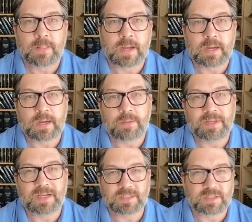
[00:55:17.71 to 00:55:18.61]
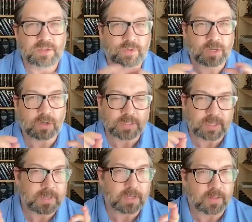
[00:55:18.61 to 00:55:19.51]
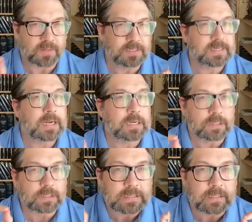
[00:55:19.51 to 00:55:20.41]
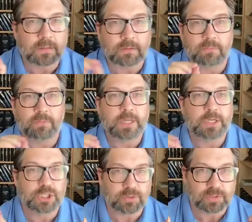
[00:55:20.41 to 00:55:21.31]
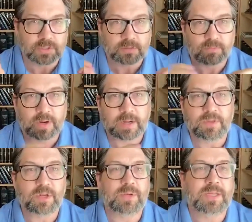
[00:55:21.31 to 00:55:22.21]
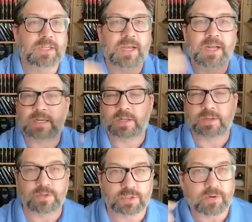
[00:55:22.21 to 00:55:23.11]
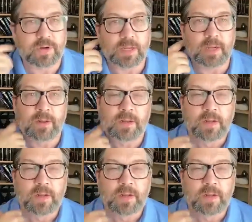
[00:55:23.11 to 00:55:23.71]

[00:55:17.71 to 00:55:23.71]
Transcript: Because you can only appeal on these technical legal issues, right? You don't get to kind of tell your story again.